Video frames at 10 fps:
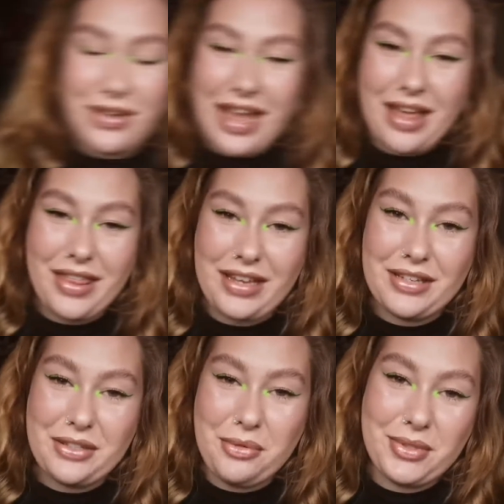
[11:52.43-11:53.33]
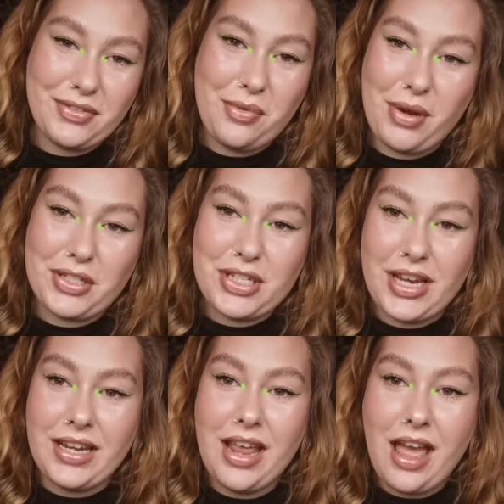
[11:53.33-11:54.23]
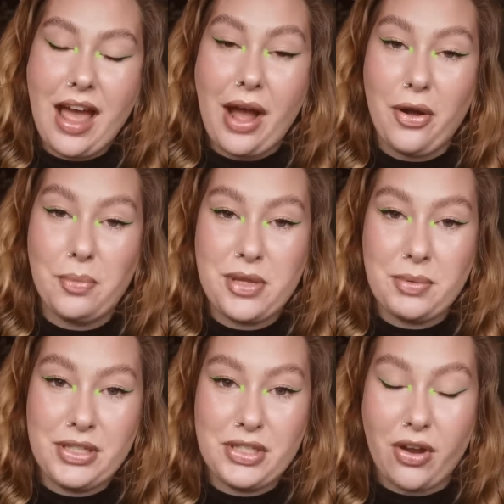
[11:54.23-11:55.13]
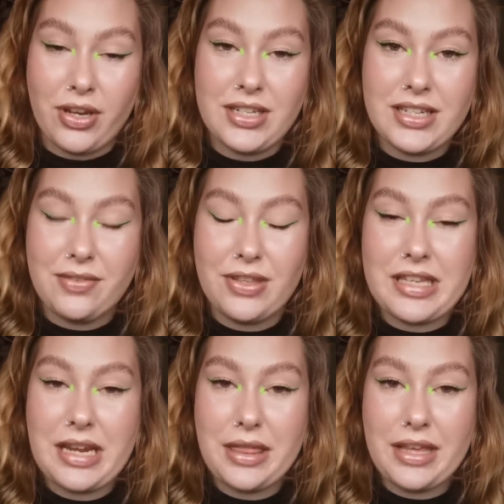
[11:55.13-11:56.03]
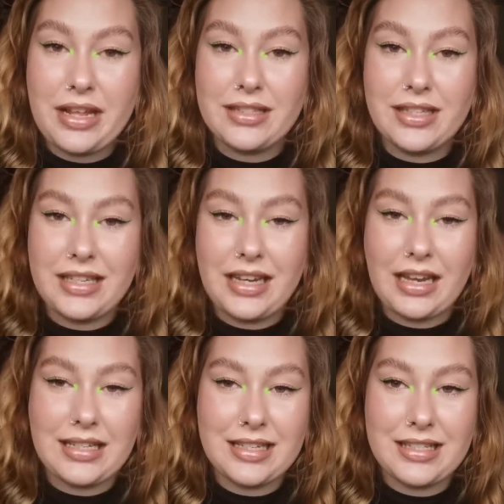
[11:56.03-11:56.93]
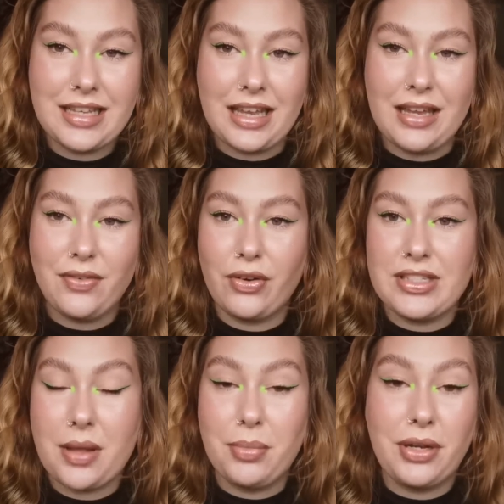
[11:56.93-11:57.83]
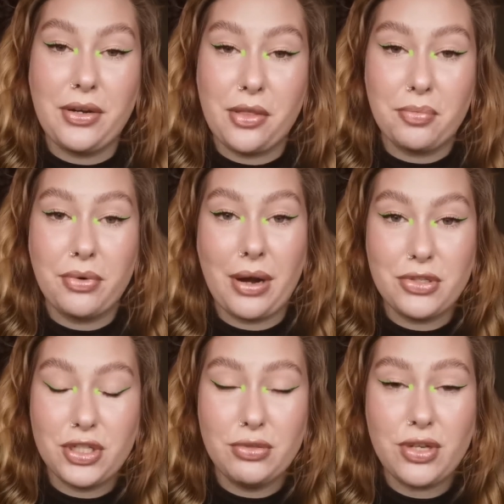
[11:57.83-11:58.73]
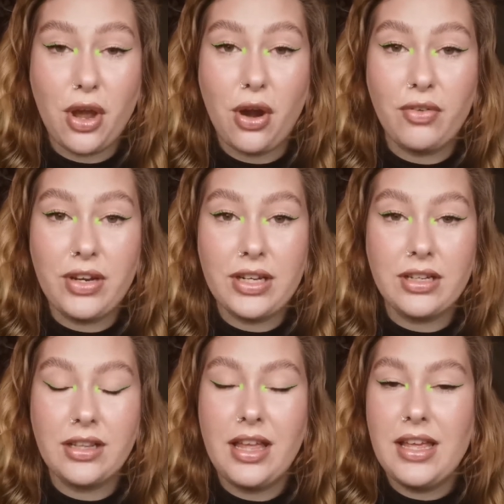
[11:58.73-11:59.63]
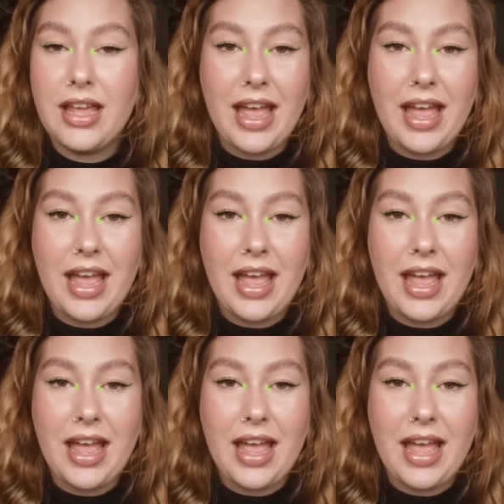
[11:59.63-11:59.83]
So yeah, thank you so much for watching. I hope you enjoyed, and if there's anything else that you'd like to see, for example another brow tutorial,